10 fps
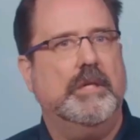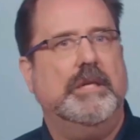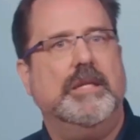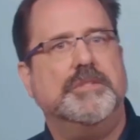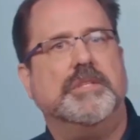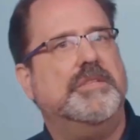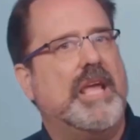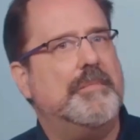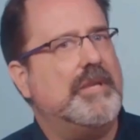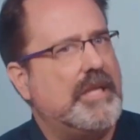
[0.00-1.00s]
Let's
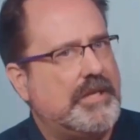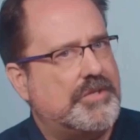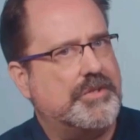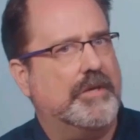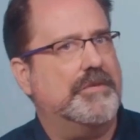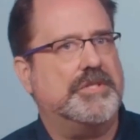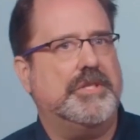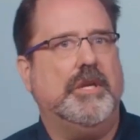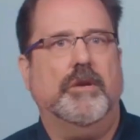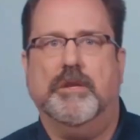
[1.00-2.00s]
examine each service
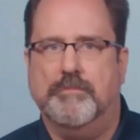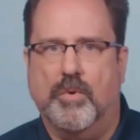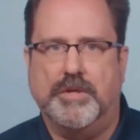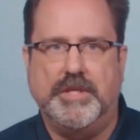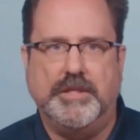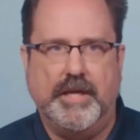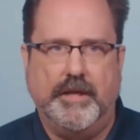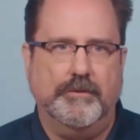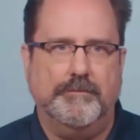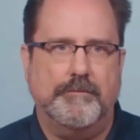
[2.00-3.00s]
tier in more detail.